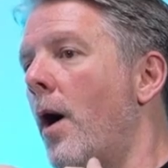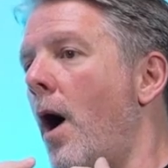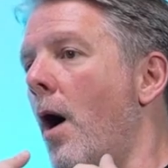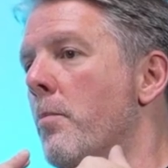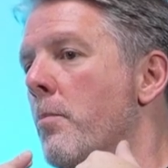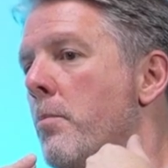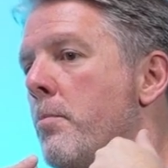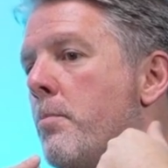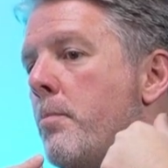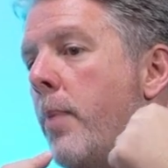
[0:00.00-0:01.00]

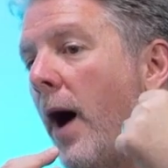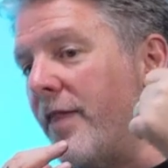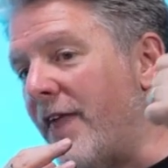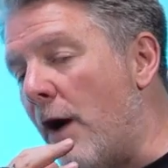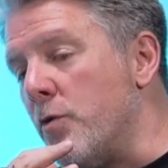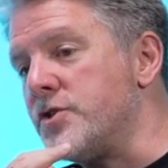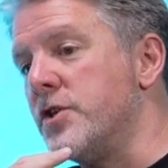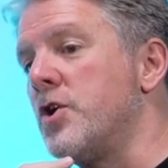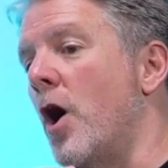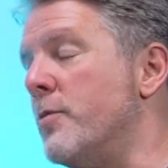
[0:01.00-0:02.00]
But that was
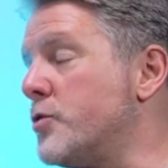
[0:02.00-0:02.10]
the time